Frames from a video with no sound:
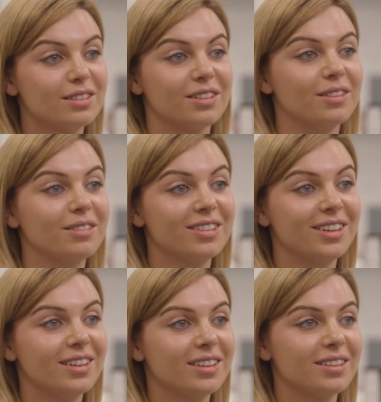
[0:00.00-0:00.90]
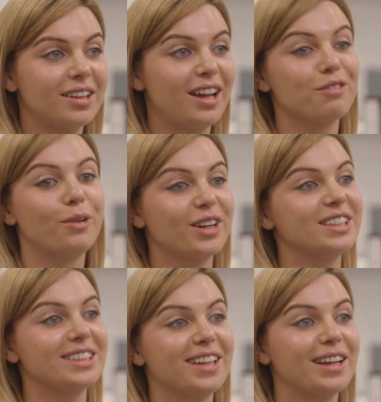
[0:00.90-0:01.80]
So I have
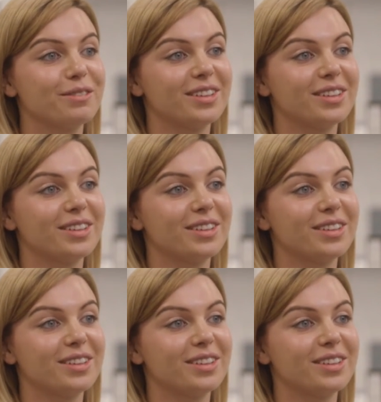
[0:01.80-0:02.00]
Waters to thank for